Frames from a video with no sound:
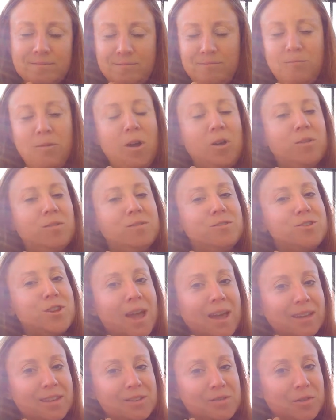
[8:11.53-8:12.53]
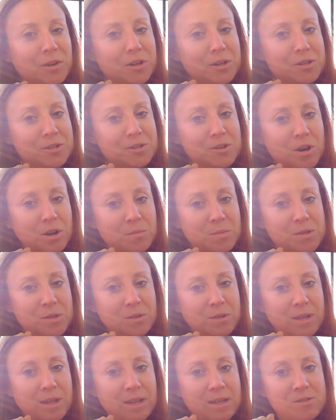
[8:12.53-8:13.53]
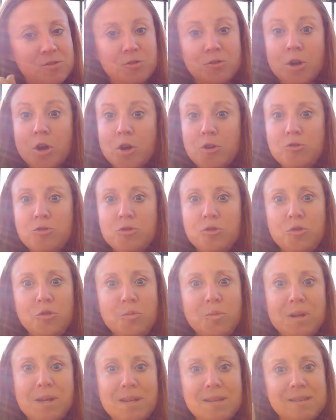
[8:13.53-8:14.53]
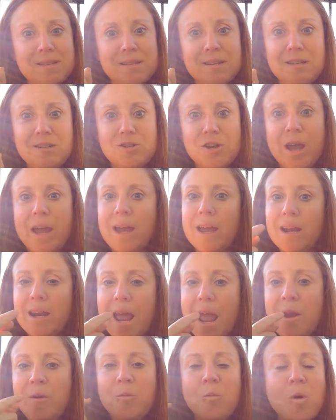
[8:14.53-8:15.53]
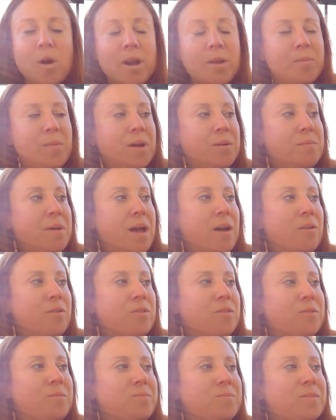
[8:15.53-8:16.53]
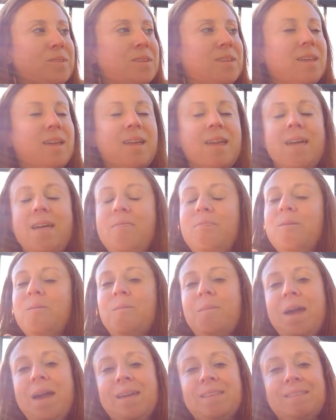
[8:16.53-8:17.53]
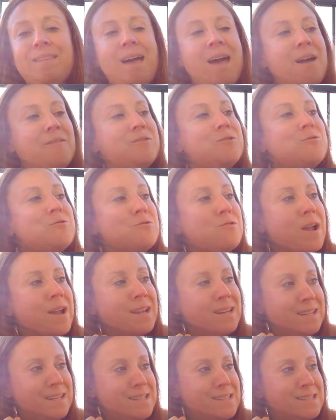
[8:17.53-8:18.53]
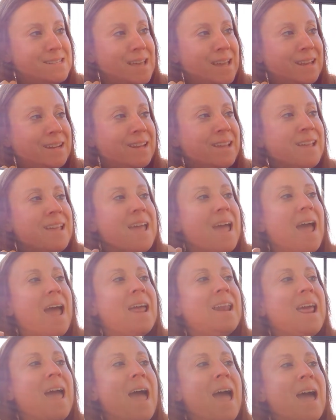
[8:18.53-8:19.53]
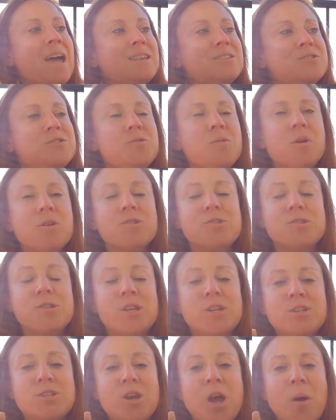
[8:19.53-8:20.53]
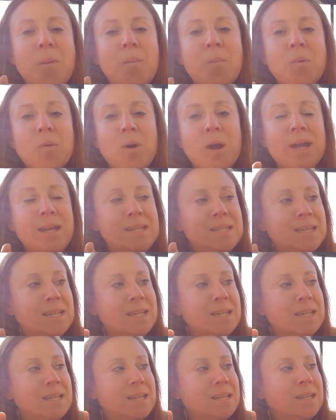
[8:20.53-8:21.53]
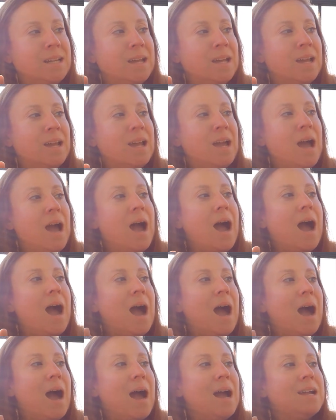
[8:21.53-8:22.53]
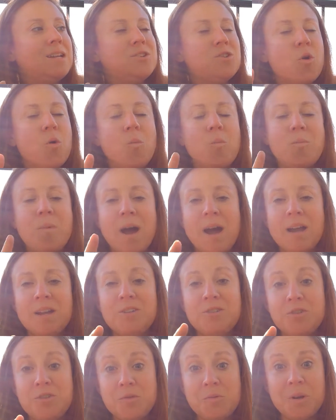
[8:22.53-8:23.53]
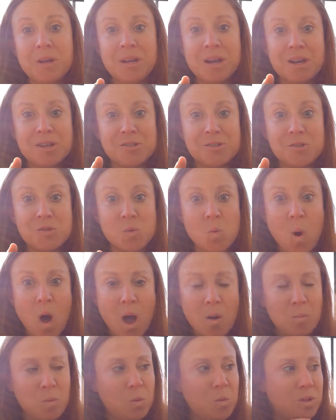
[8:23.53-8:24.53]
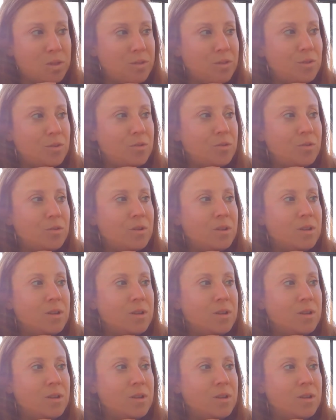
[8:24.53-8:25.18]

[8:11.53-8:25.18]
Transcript: Well, Jack is very sharp, so he answered, 2 beans in each hand and 1 in my mouth. And the man laughed. "Right," he said, "and as you are such a bright kid, I don't mind doing a swap with you.